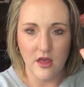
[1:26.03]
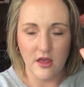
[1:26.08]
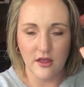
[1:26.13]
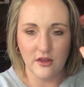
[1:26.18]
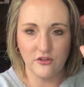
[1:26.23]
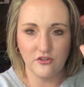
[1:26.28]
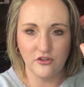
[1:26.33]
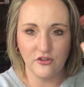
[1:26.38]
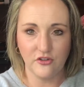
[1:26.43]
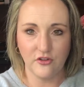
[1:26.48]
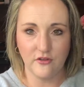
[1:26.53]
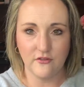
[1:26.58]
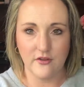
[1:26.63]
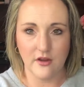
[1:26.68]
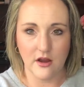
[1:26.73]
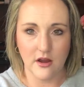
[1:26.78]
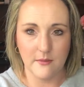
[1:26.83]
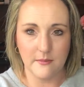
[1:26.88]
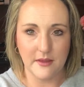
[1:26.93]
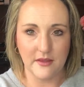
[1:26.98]
It's just a
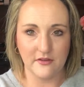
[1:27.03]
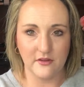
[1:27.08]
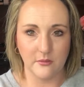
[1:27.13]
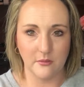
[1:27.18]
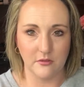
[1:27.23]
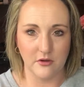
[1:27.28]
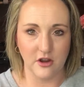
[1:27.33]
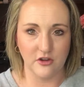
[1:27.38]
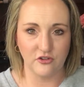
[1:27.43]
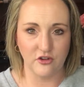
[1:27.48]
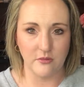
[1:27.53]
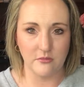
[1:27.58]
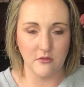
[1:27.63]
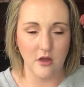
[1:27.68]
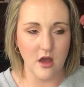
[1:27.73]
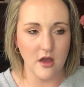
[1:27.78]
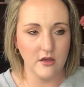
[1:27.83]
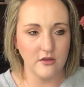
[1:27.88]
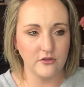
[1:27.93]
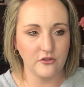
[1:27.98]
very basic brush. I'm
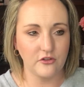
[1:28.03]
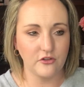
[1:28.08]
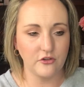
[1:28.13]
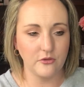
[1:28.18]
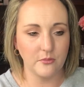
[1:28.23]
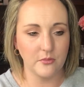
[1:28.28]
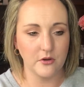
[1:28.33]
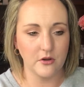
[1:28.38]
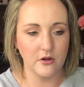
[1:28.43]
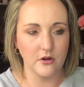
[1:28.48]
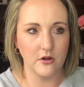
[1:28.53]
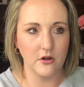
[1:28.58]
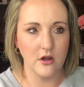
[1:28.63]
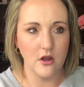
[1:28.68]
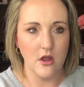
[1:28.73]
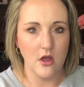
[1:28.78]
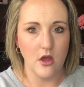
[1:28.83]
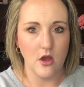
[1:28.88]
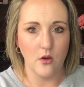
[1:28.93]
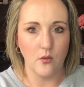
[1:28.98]
not super
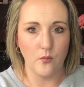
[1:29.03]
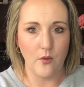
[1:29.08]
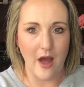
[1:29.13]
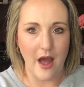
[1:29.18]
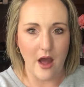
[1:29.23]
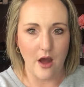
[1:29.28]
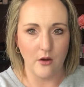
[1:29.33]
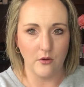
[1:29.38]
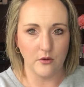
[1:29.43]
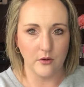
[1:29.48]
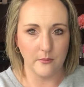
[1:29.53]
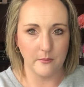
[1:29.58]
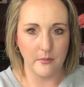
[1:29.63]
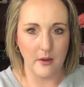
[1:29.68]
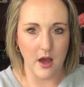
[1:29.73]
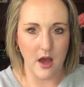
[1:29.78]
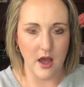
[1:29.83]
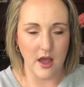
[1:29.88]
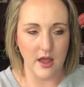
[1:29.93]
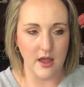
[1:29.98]
wowed
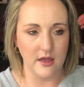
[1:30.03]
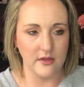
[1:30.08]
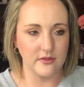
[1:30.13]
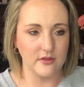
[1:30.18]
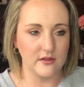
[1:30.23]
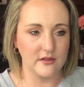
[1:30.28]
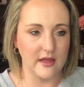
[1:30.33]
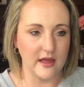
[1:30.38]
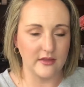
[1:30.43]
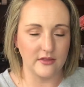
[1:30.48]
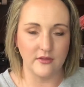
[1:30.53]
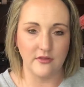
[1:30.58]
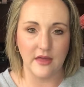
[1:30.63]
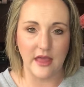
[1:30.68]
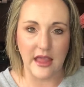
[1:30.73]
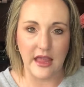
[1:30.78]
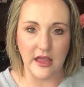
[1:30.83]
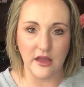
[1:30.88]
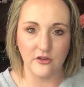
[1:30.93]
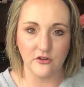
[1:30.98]
by the length of the
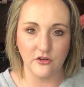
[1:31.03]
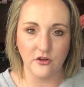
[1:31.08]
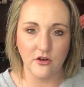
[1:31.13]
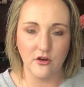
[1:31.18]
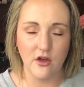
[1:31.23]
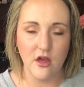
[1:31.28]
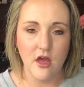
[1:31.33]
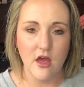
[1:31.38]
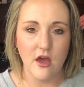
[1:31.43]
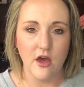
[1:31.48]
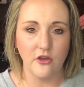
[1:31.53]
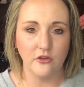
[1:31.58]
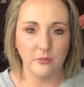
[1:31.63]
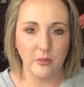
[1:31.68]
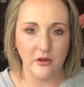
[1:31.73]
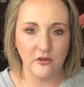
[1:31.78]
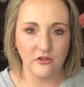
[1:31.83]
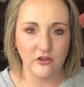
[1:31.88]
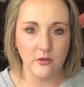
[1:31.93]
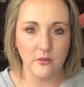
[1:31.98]
handle,
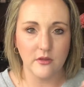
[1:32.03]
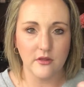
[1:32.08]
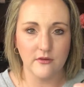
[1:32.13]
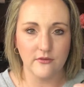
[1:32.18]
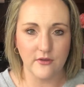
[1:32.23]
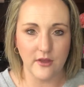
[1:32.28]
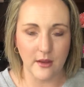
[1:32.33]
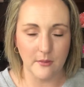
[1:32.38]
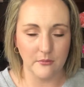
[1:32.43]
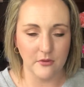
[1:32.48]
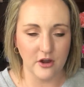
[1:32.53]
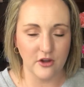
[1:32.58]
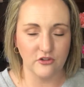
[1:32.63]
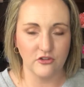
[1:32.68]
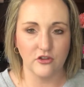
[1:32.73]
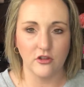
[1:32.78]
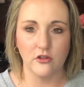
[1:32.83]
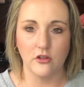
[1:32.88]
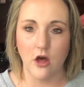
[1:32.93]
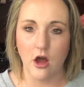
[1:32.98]
especially with a fan
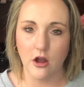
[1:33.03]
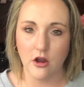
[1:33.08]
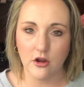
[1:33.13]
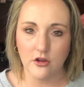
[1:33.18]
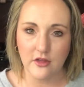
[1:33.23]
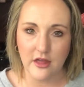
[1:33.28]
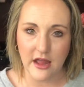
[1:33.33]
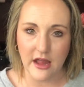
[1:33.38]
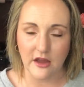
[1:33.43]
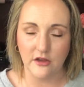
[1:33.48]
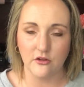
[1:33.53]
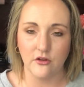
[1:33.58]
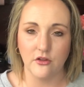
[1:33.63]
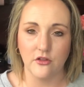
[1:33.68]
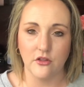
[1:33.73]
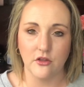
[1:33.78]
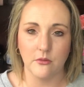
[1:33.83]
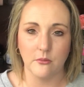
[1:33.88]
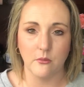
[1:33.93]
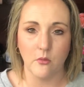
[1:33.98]
brush. The longer the
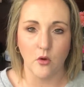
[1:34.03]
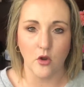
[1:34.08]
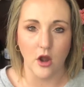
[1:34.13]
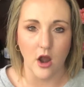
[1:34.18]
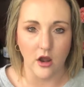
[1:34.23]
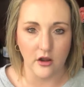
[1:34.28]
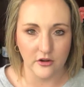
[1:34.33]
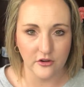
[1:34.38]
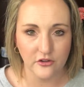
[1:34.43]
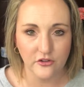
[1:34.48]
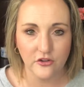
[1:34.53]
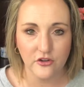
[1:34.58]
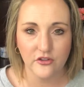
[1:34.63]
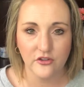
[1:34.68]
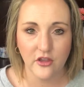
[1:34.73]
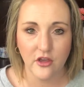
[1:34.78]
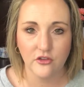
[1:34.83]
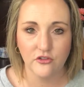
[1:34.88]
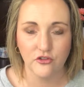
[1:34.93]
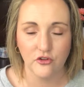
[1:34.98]
handle, the more artistry
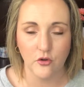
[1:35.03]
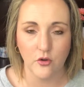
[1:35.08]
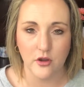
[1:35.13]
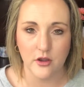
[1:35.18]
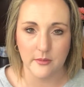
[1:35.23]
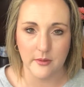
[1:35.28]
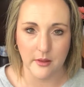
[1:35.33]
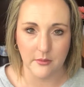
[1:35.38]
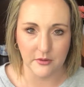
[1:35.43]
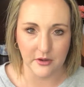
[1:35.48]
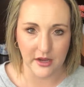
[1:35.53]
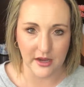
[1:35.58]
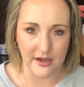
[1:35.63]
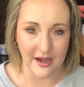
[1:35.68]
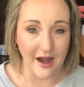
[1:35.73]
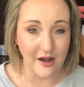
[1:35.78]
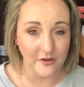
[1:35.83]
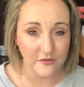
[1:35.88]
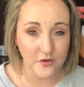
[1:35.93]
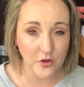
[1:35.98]
skills you're going to be able to get
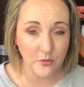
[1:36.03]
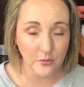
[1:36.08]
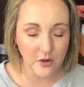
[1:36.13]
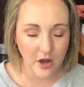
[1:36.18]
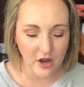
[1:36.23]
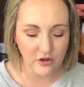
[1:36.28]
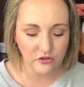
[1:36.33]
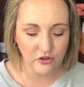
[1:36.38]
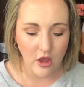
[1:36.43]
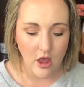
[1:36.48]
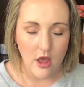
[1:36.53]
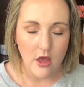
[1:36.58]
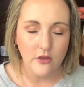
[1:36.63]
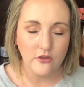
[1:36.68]
out of your brush.